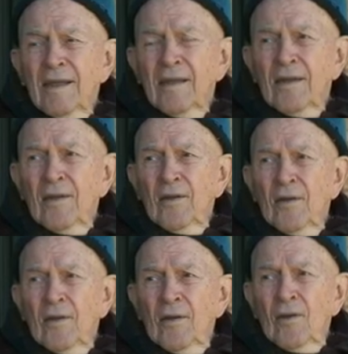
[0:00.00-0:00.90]

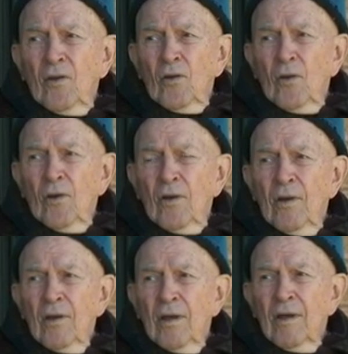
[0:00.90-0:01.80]

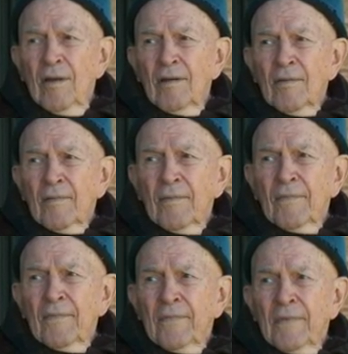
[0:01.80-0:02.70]

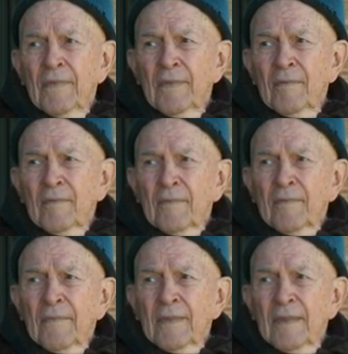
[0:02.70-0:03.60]

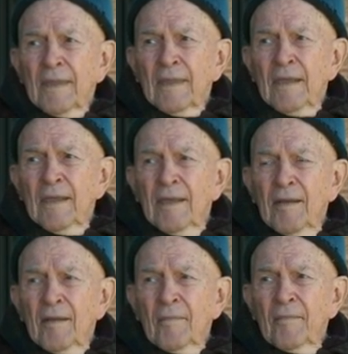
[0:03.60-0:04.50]

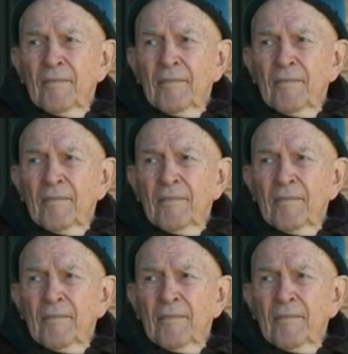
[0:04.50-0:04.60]
[no speech]